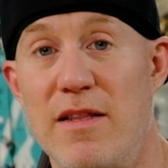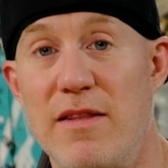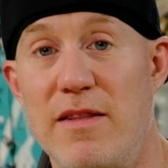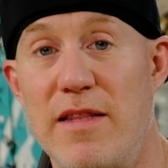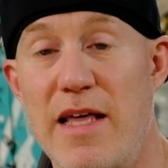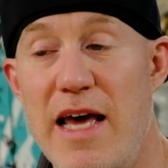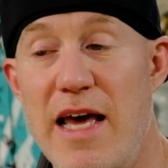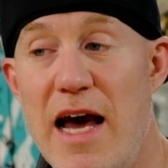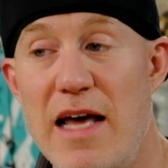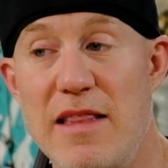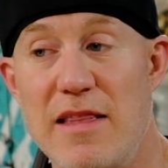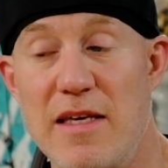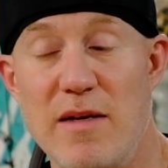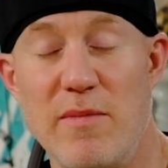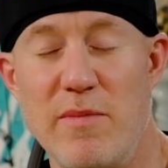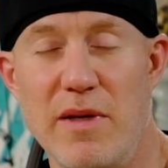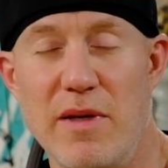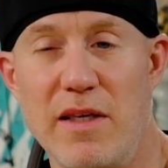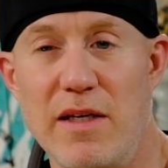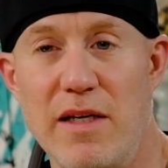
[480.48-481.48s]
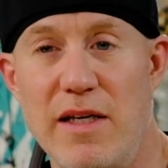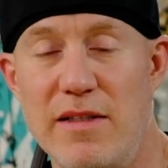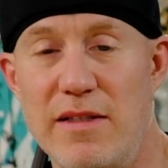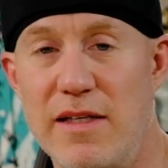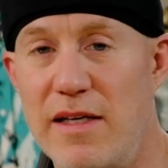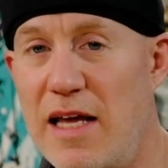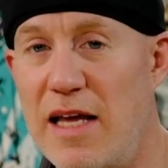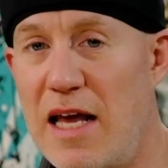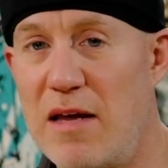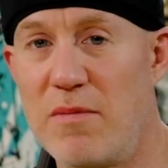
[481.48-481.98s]
they had the ability
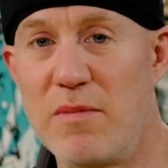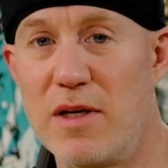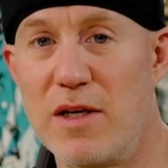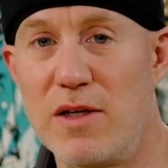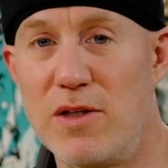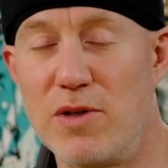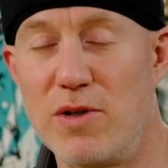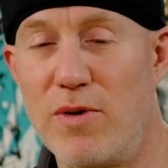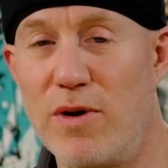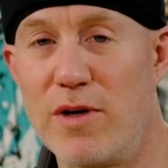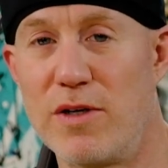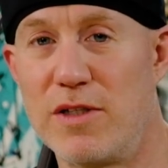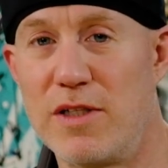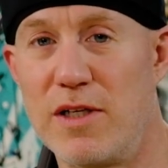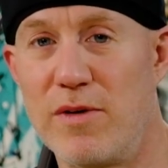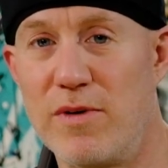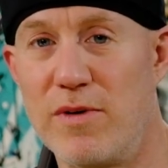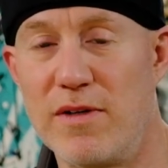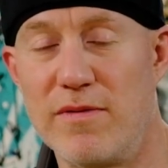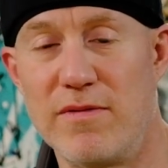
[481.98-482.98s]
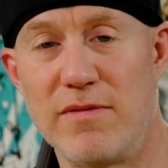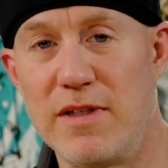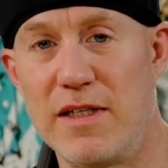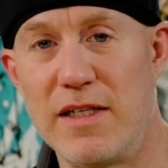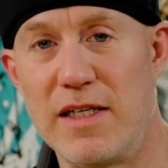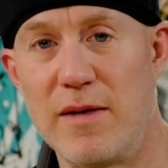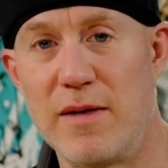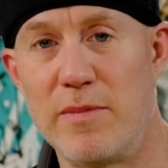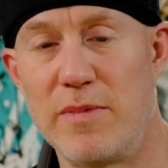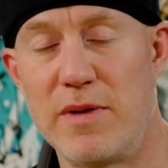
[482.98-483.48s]
to hand me a torch that would have
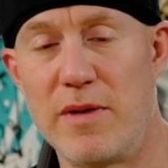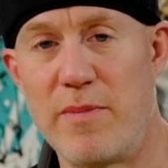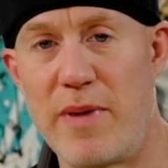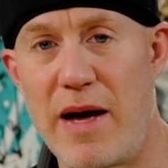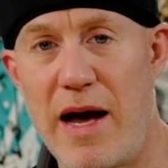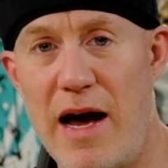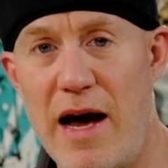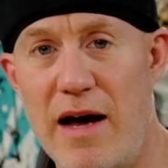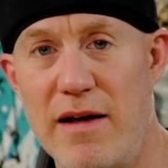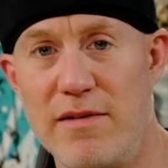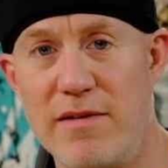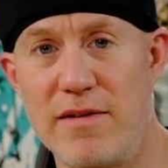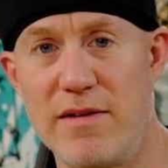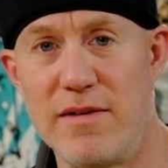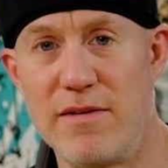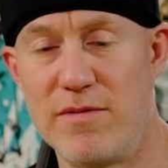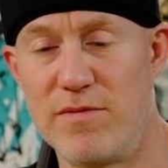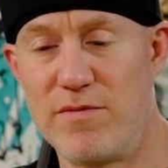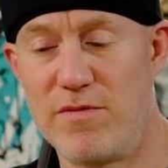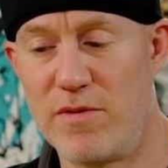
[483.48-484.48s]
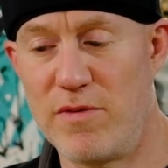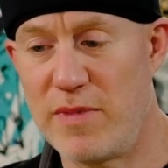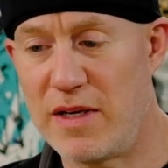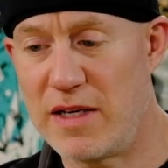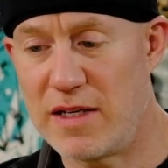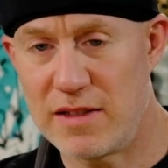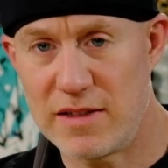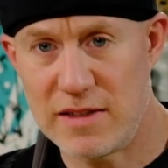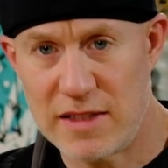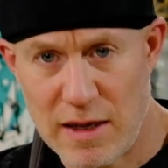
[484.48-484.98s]
lit up the path for me
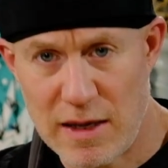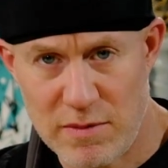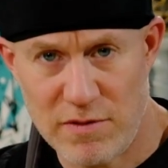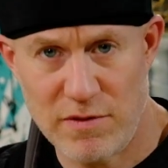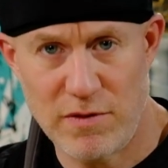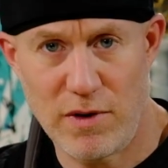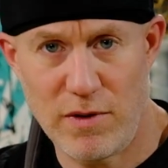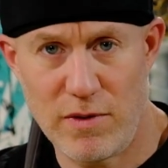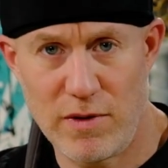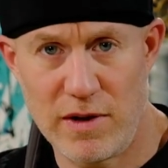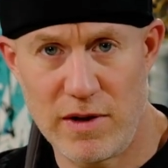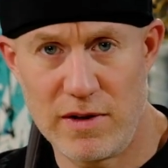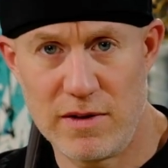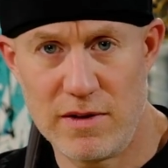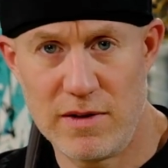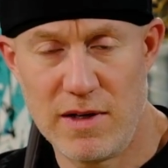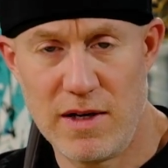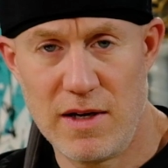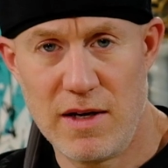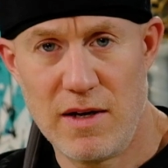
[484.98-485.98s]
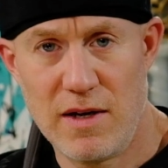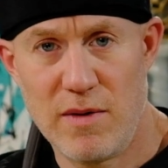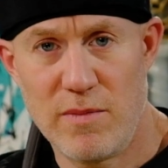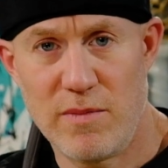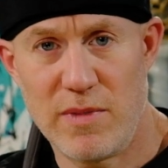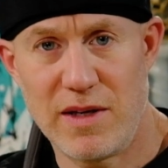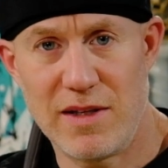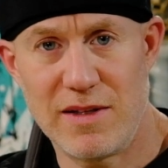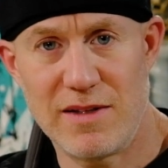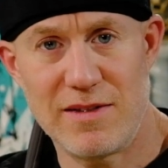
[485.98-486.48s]
to step forward.
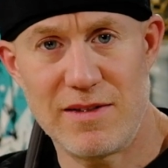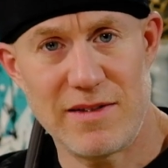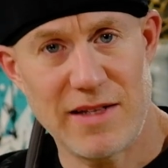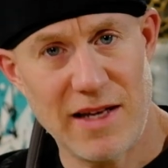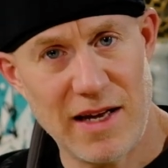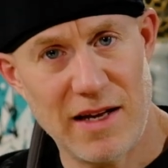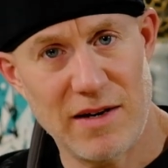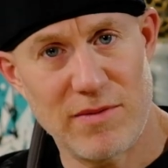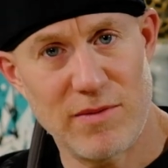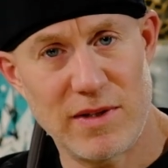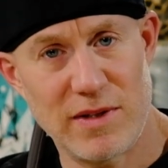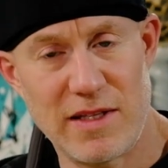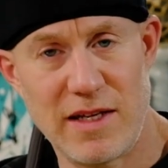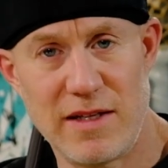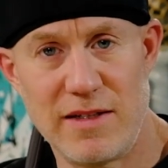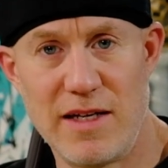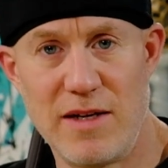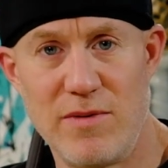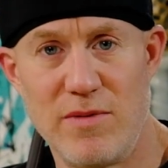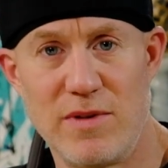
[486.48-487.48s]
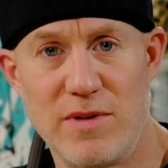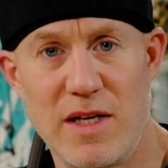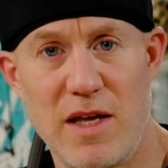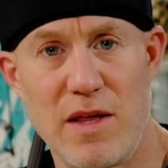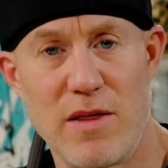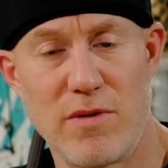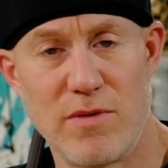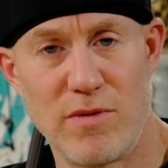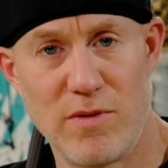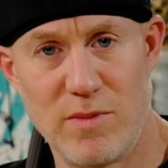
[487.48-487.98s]
But instead, what they did was
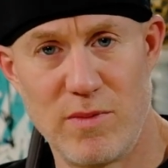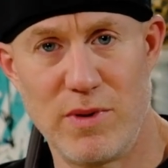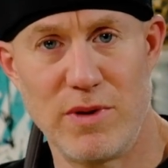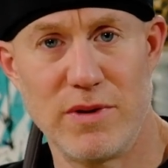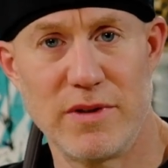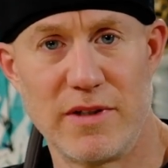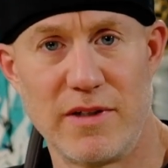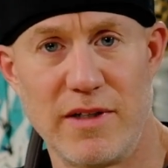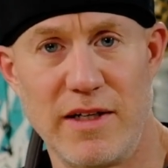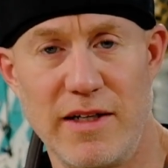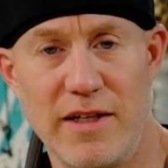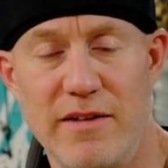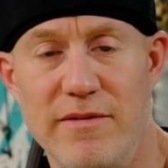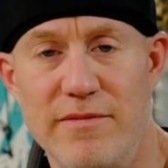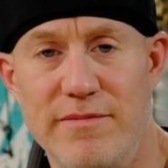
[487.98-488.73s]
they threw a boulder in it,